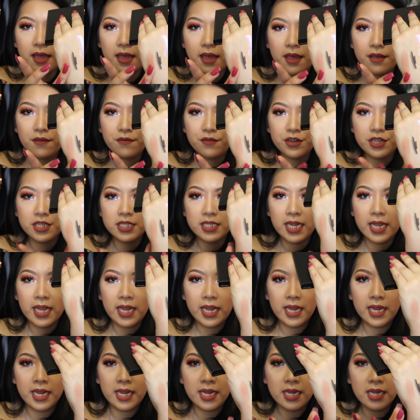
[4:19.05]
every
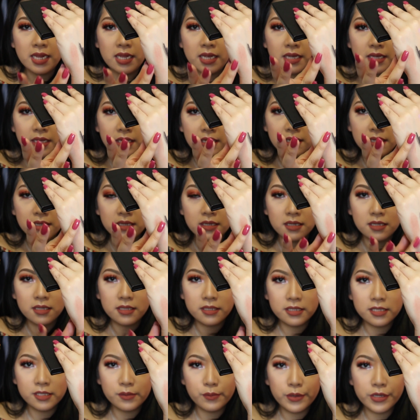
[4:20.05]
day.
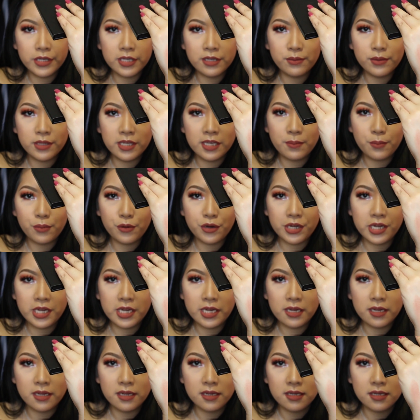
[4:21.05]
It's really pretty.